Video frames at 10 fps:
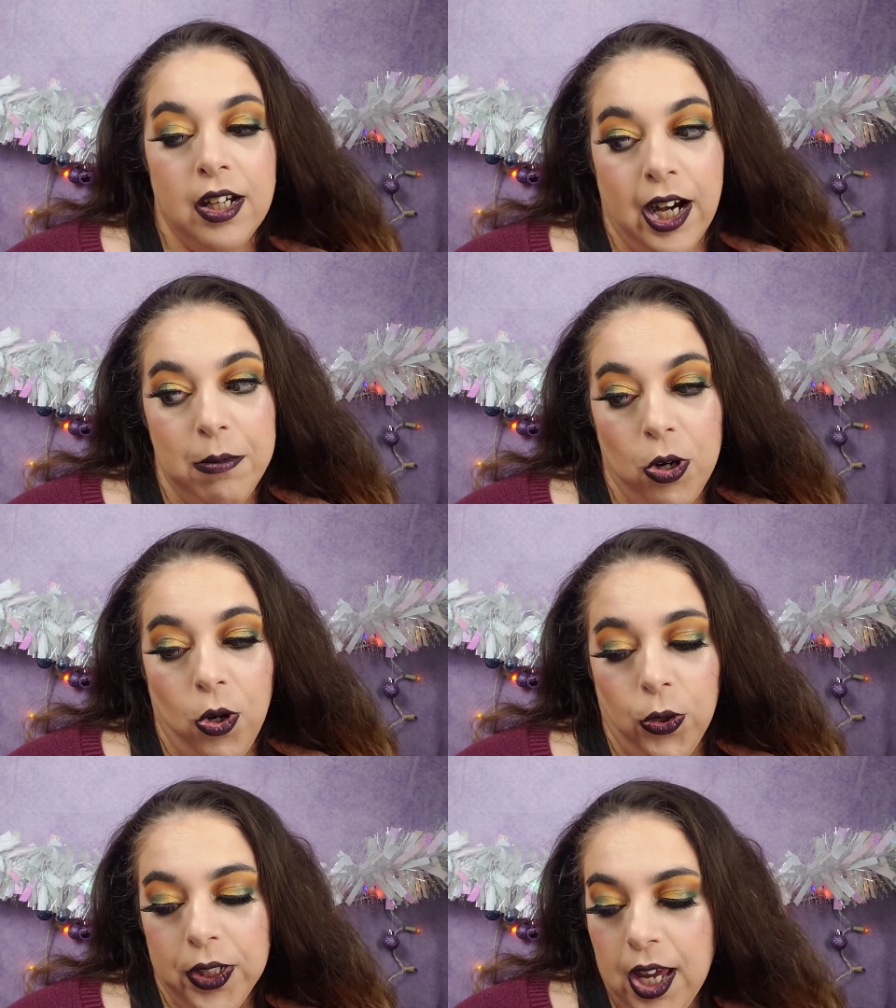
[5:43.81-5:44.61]
I'm
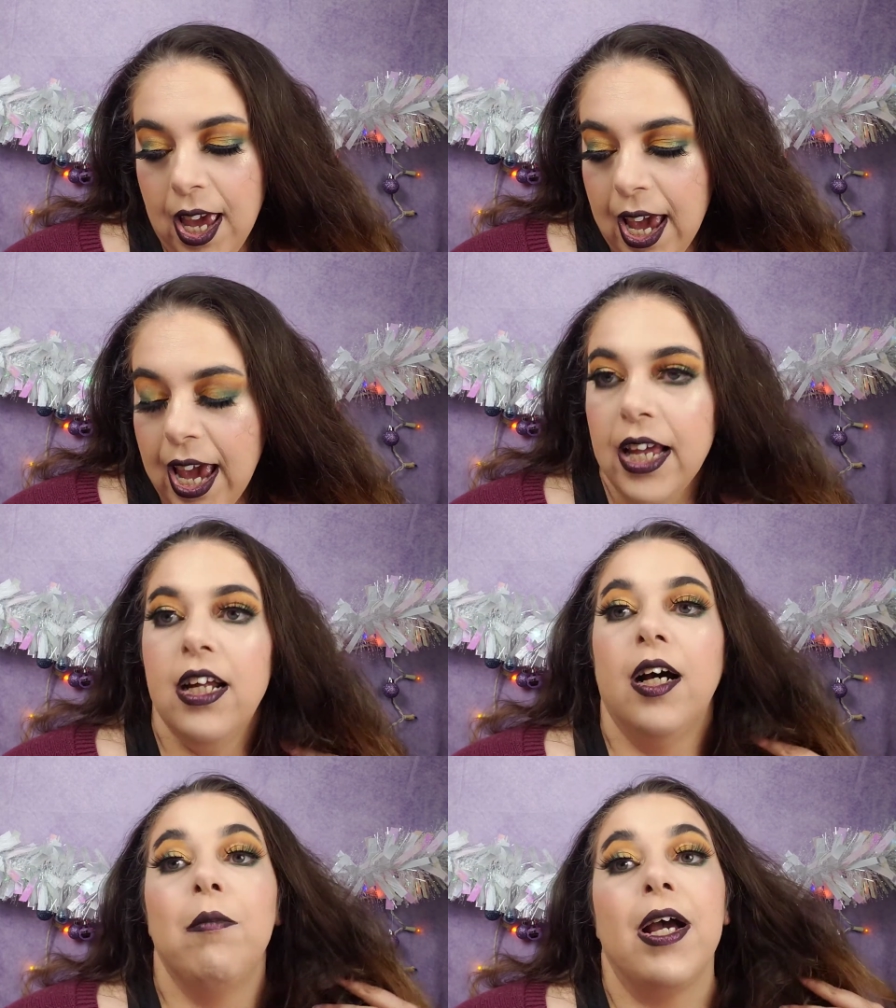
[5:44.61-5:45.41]
old, and
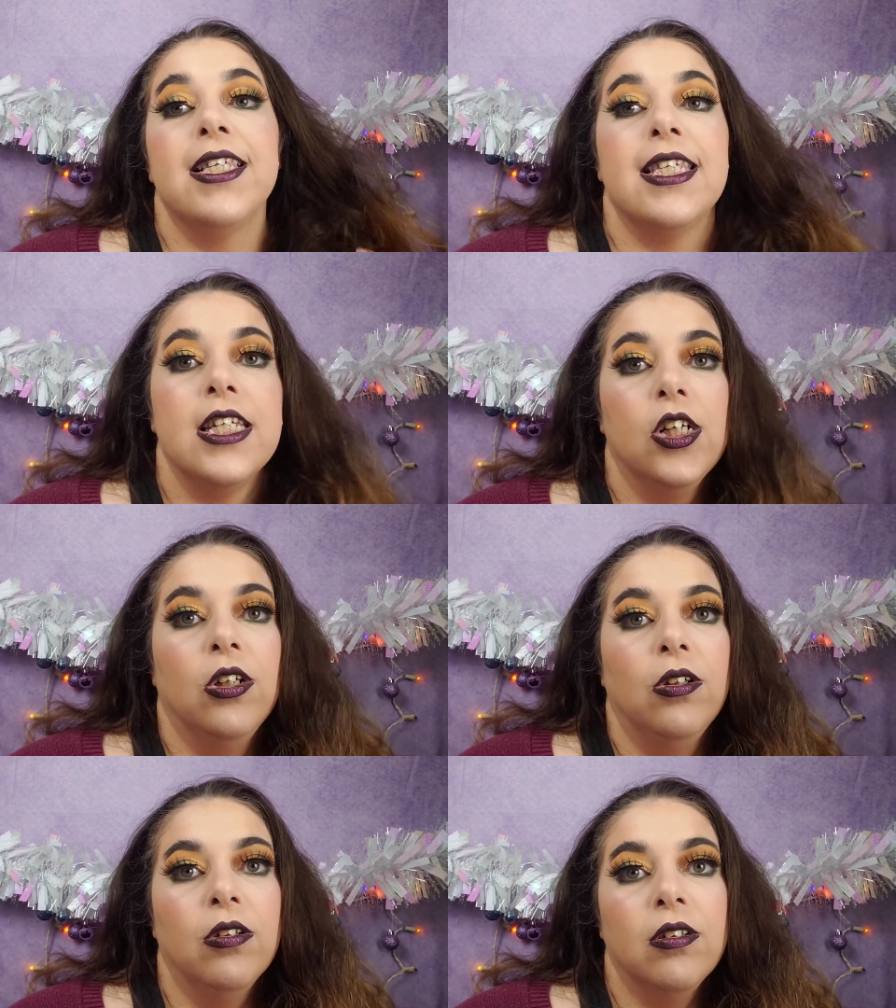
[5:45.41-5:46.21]
um, I still